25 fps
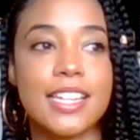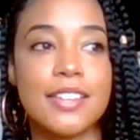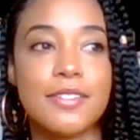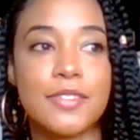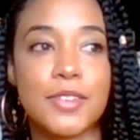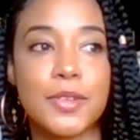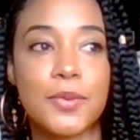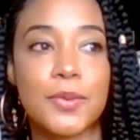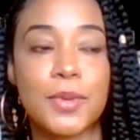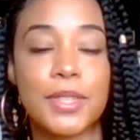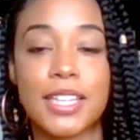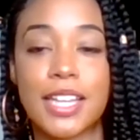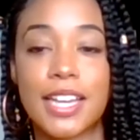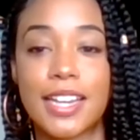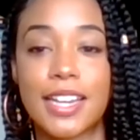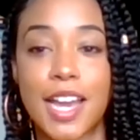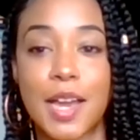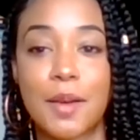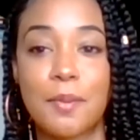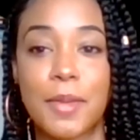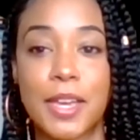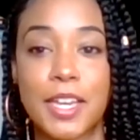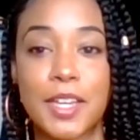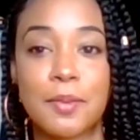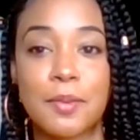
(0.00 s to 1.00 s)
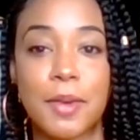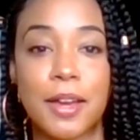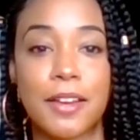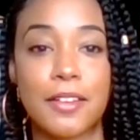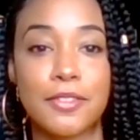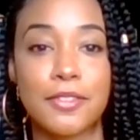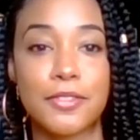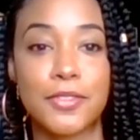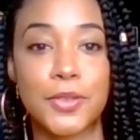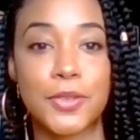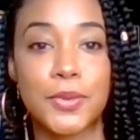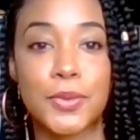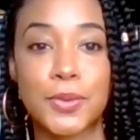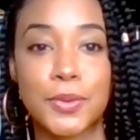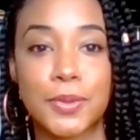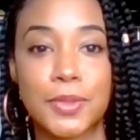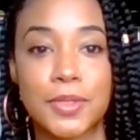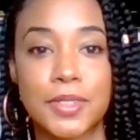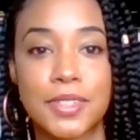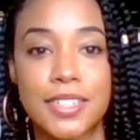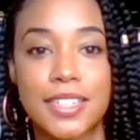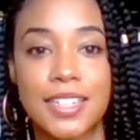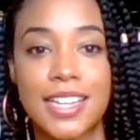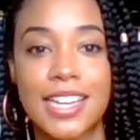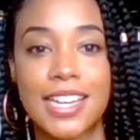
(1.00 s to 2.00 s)
even when like I make my
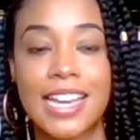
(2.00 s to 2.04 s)
food,